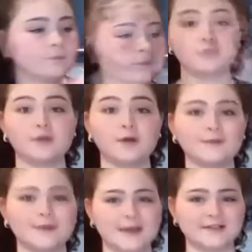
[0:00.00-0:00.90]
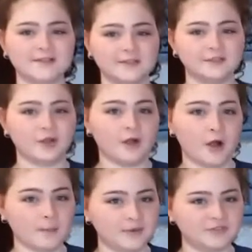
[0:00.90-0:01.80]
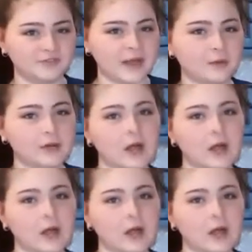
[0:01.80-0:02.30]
So next is our almond flour.